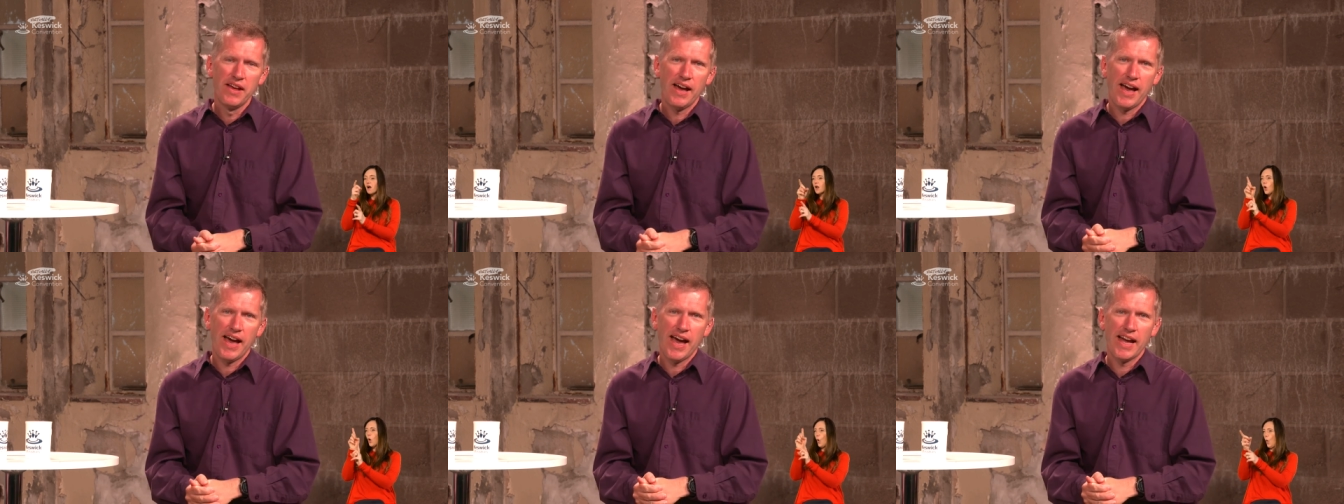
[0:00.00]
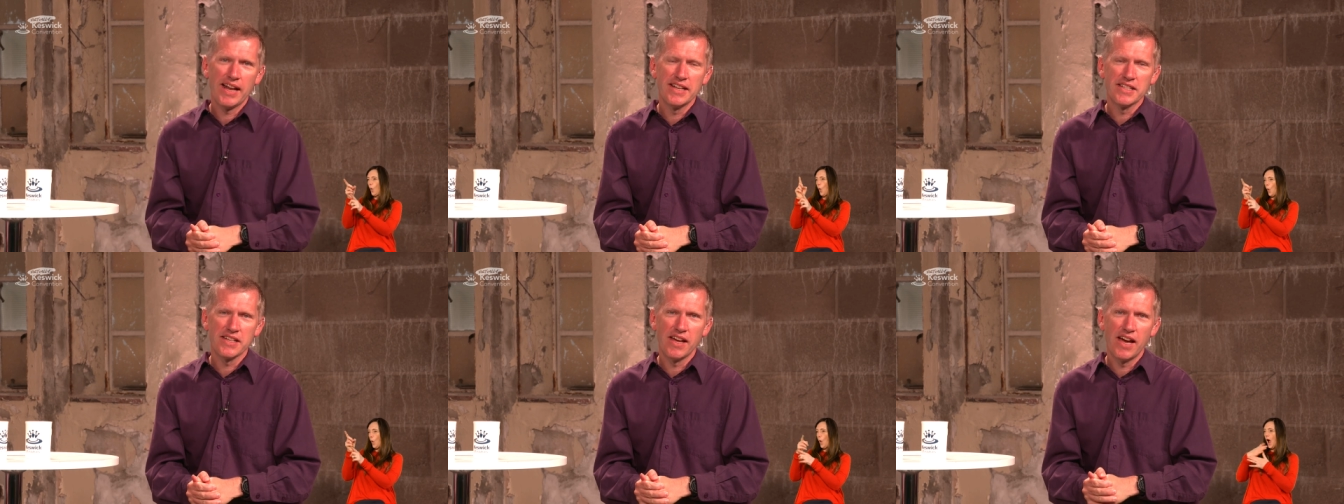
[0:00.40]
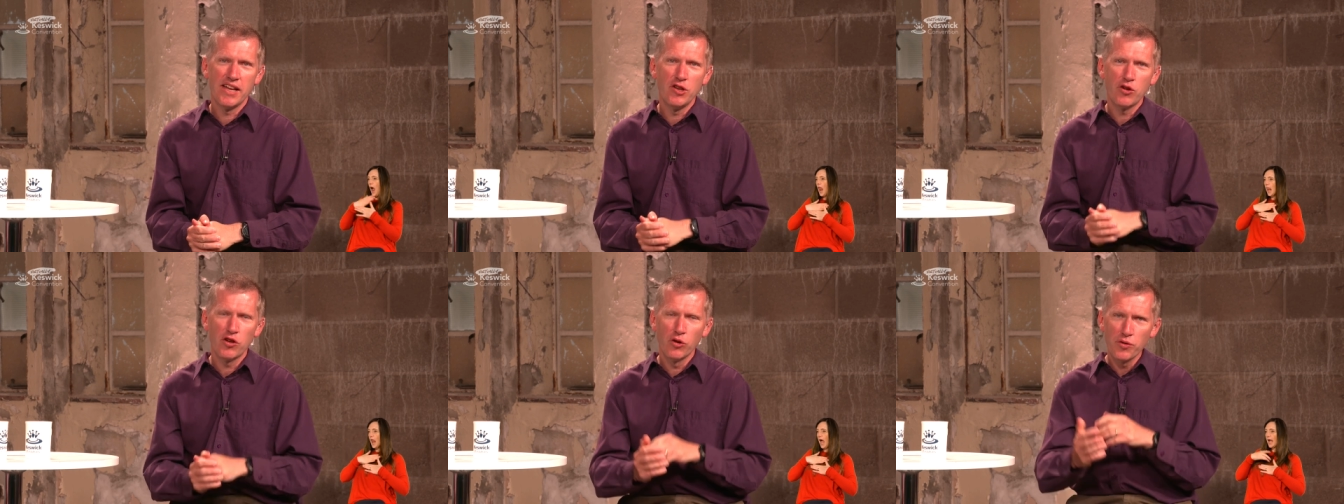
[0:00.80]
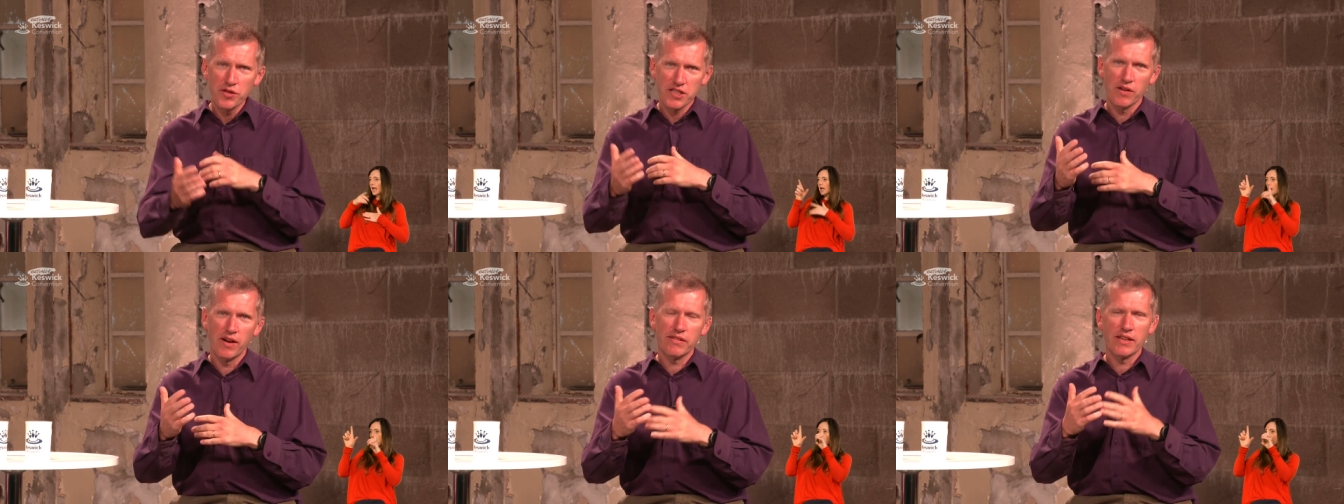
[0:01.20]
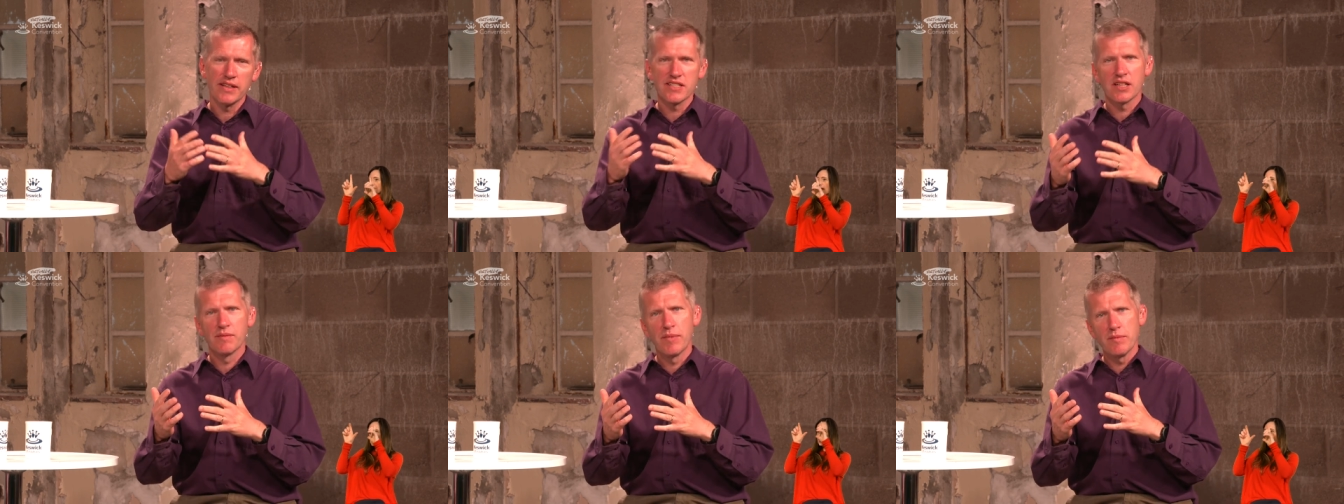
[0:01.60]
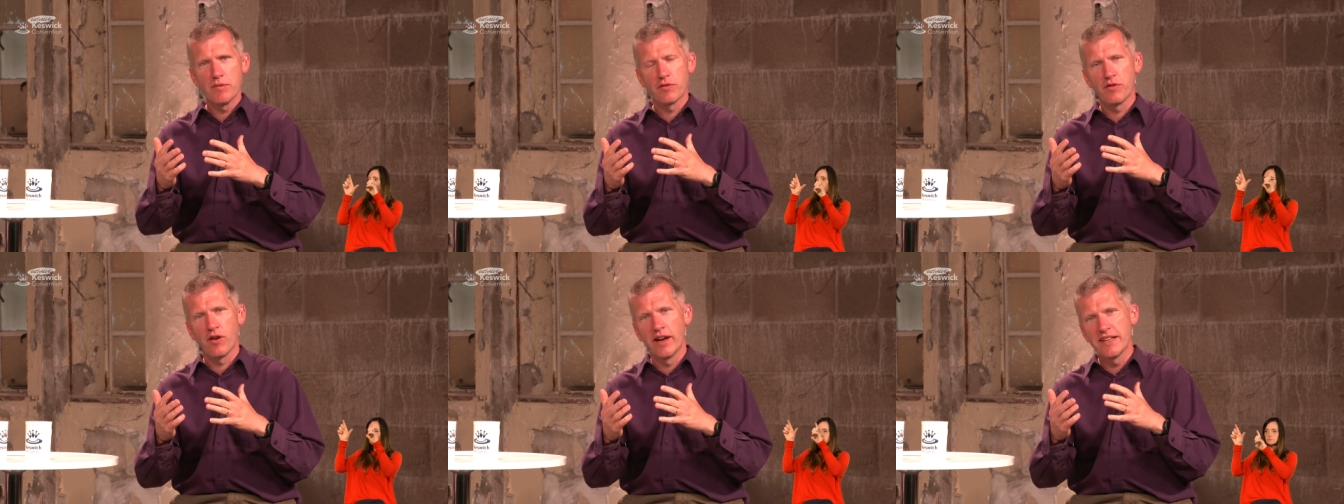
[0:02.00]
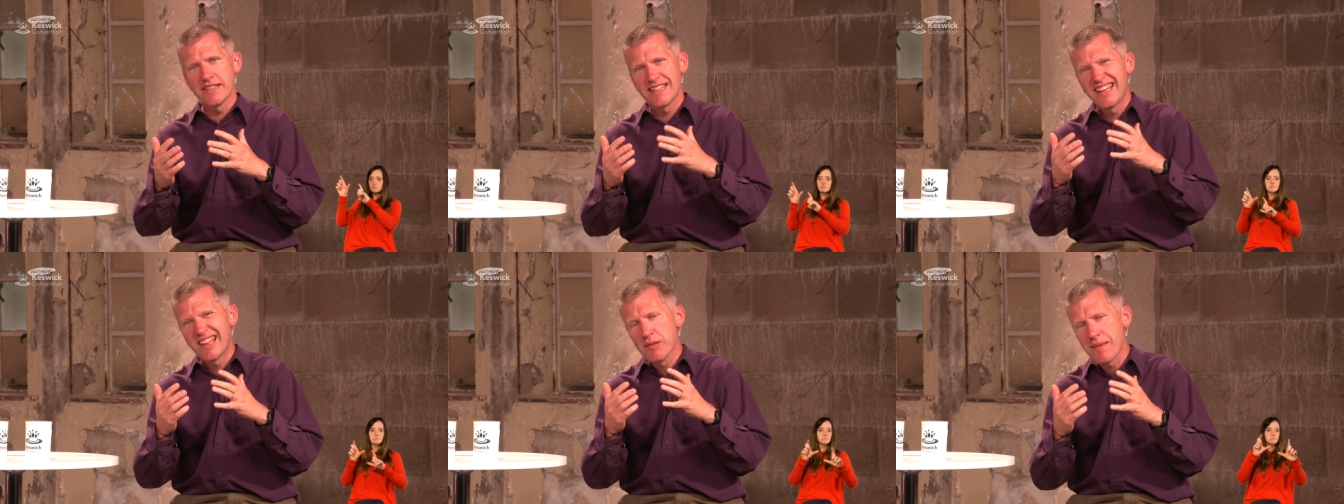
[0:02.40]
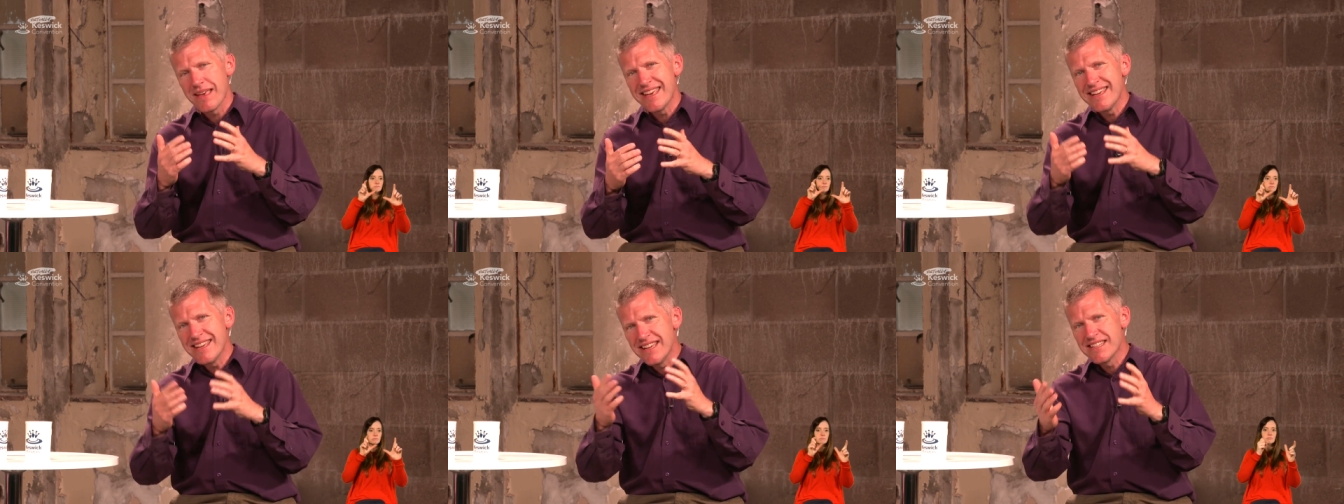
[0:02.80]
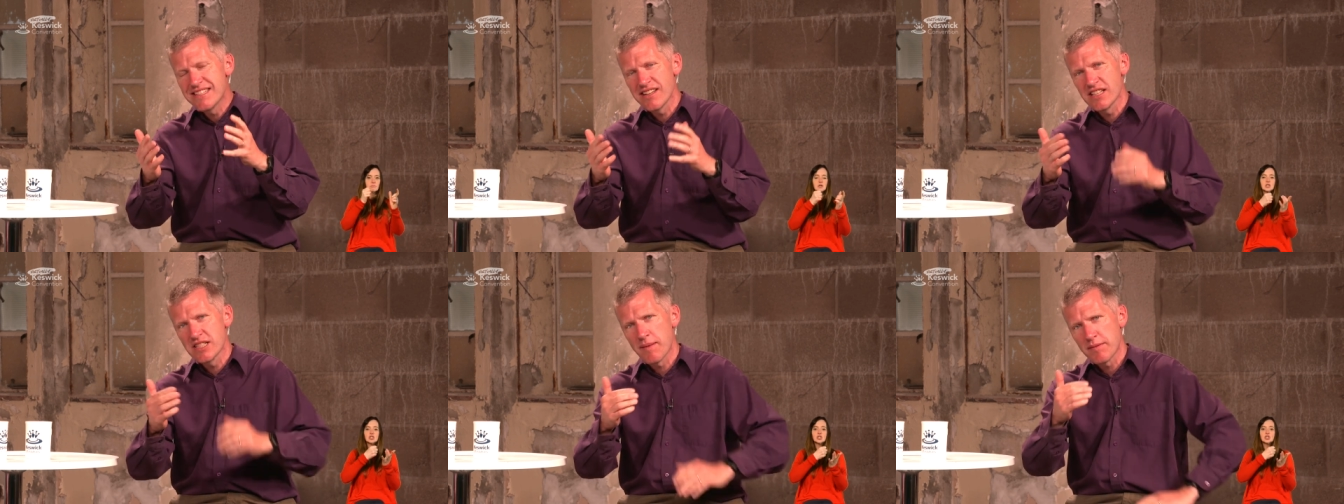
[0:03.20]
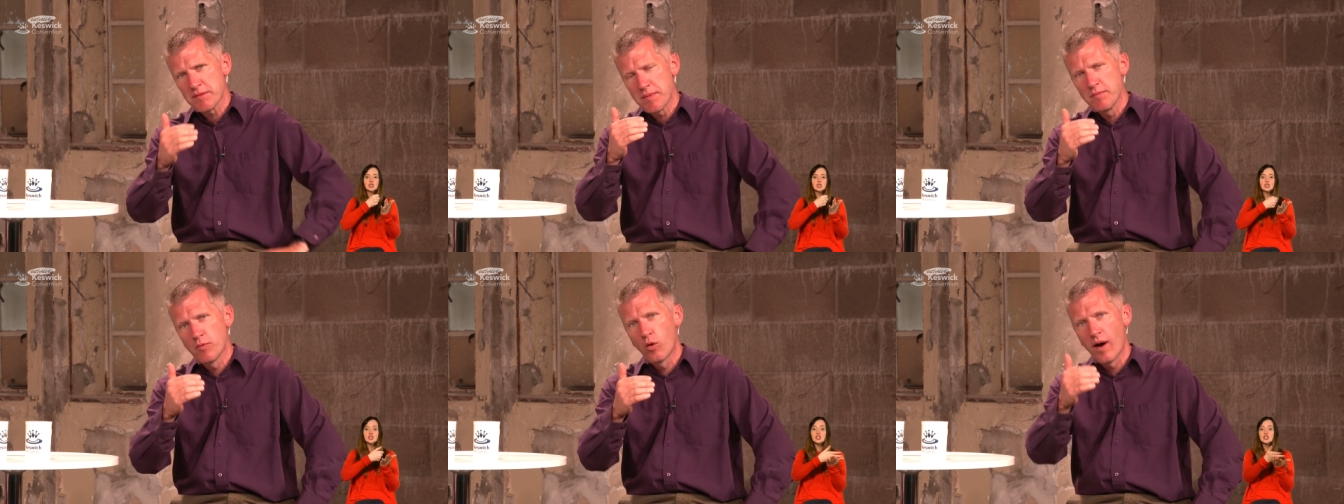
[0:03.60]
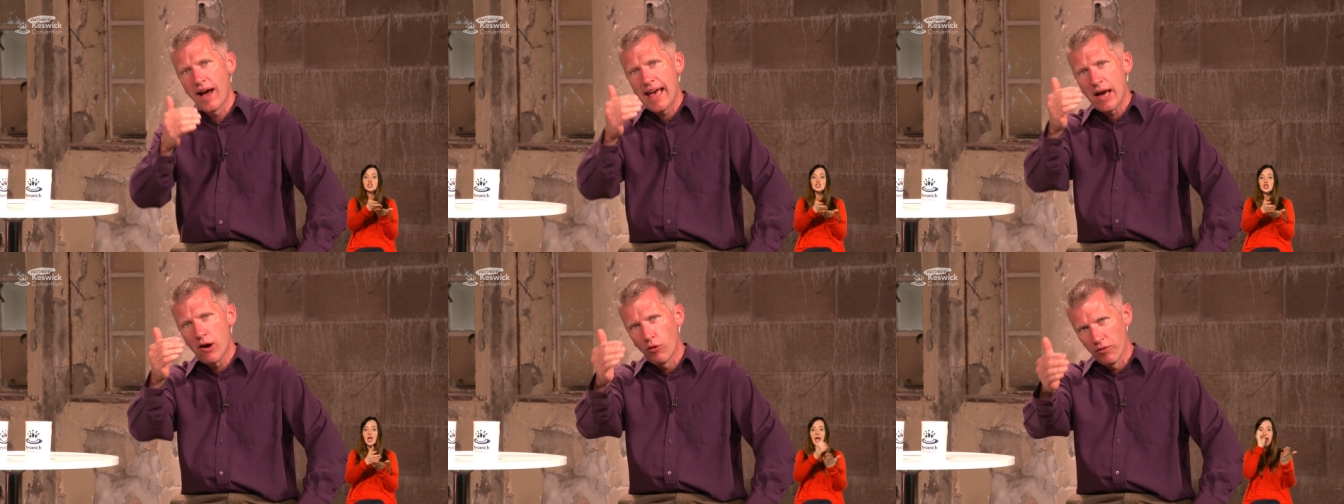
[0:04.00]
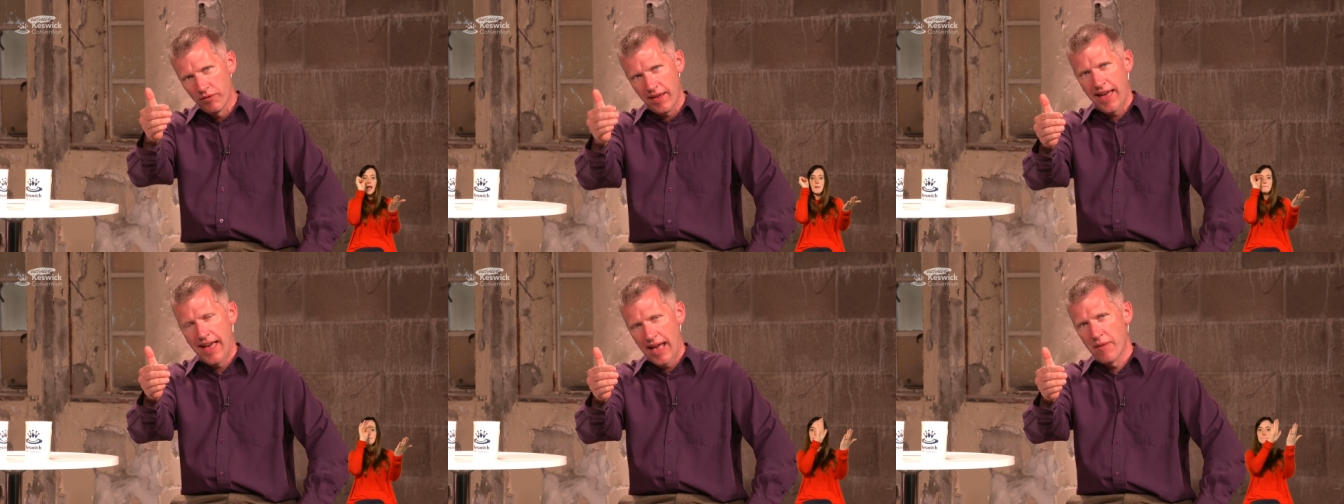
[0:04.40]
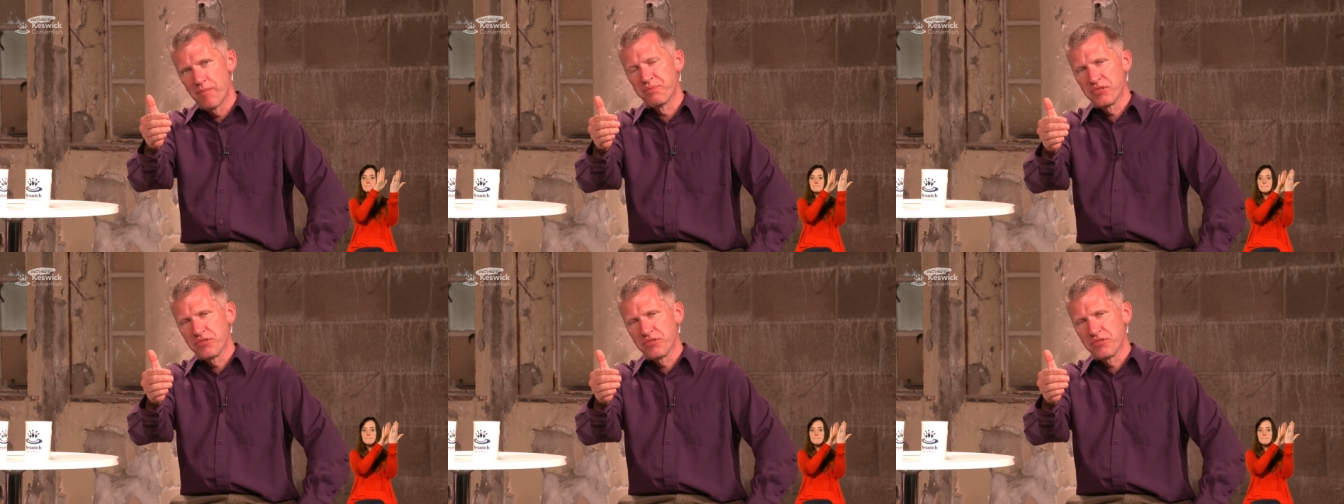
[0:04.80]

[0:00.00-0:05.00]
And uh, you can also, I think some people find it's a little bit easier to perhaps be more out there